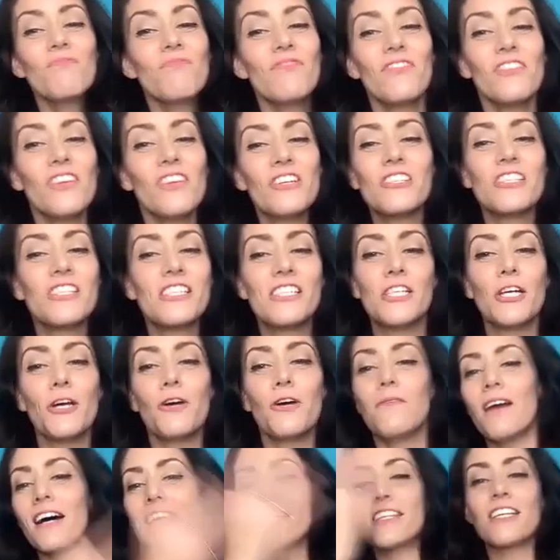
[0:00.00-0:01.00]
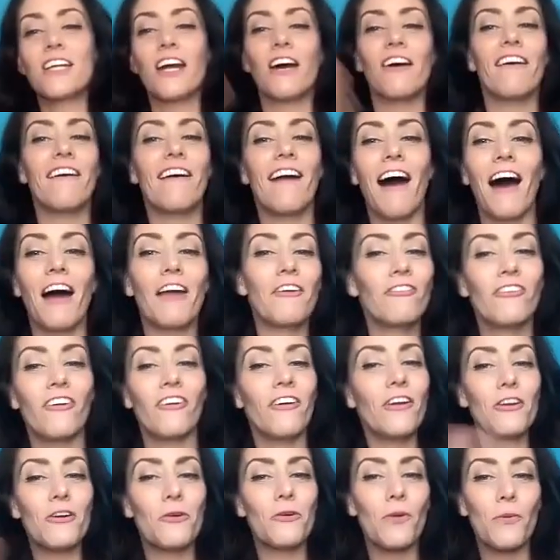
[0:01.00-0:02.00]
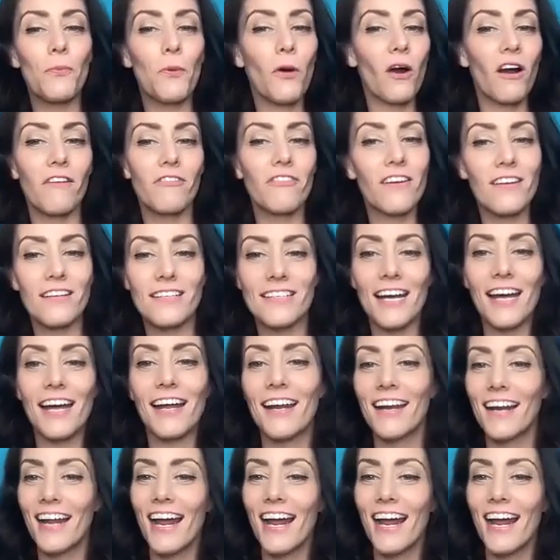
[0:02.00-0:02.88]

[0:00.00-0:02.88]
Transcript: There's too much going on for you to be perfect at.